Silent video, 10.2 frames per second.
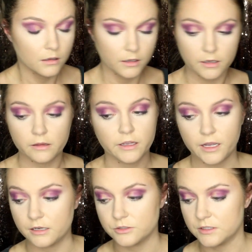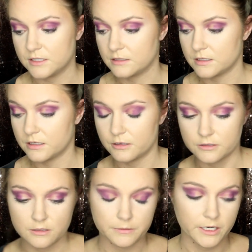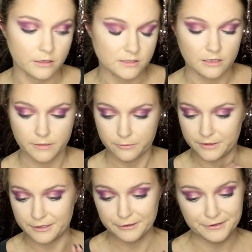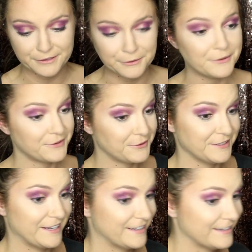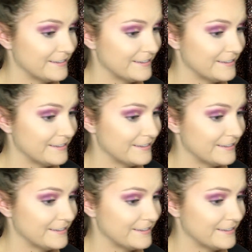I feel like it actually sounds like there's somebody outside my window. Hold on.